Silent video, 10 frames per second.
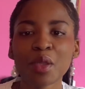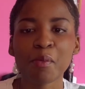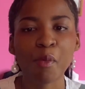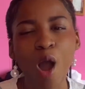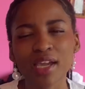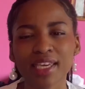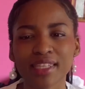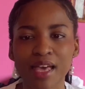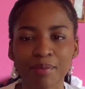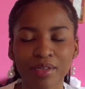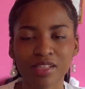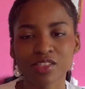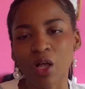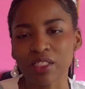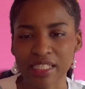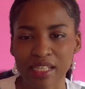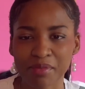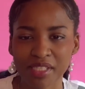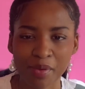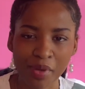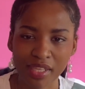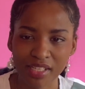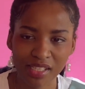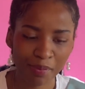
mocking them and insulting them the same way they did their